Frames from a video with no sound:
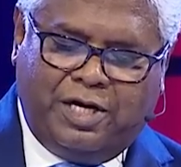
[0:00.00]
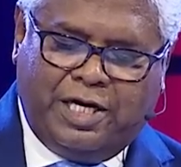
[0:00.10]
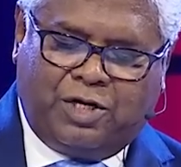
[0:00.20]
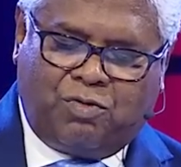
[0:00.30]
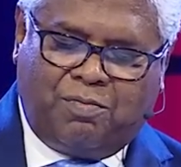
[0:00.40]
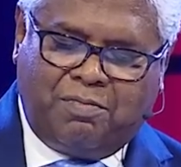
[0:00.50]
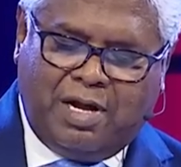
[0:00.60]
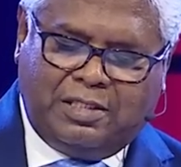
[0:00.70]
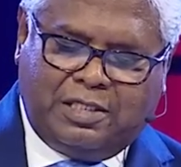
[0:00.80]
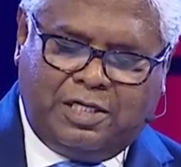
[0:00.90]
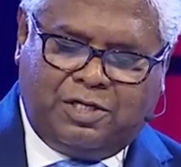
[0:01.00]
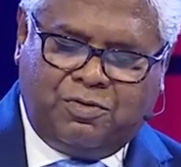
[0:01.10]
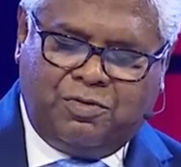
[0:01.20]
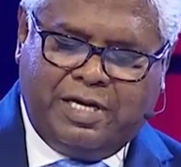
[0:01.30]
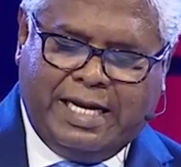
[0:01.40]
into a
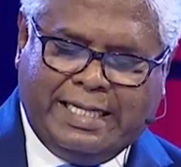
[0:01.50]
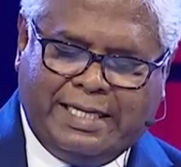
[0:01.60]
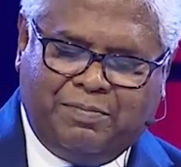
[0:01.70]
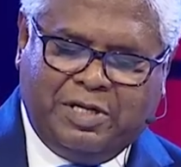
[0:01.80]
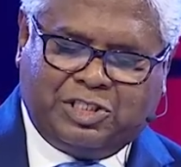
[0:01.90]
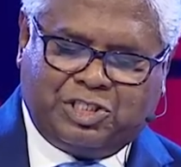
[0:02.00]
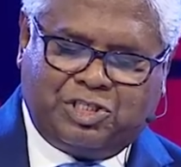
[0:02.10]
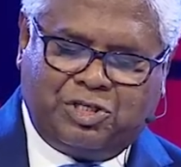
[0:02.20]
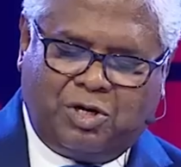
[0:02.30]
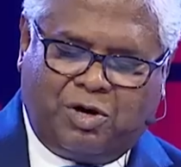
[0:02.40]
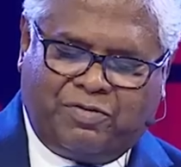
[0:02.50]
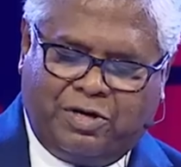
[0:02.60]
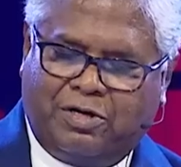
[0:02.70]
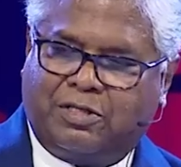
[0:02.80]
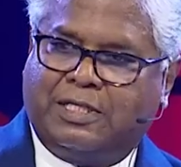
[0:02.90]
multitude in the midst of
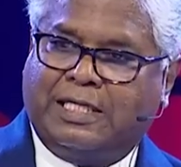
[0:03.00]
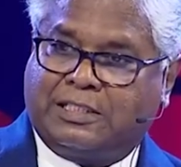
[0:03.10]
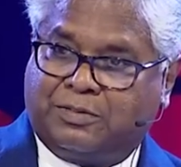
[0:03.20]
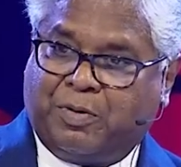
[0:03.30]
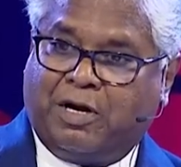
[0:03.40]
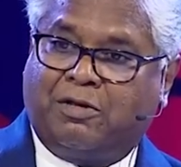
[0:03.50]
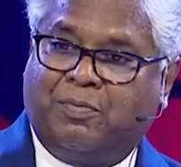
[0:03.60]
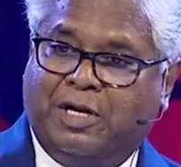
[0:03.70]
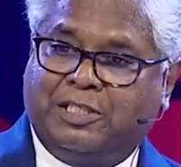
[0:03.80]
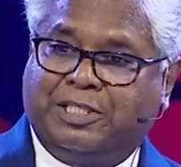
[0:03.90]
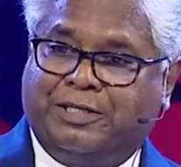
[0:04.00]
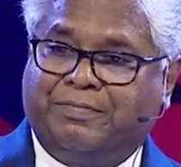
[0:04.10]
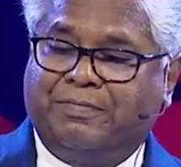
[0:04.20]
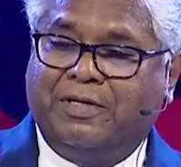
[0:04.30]
the earth. That's part of the blessing.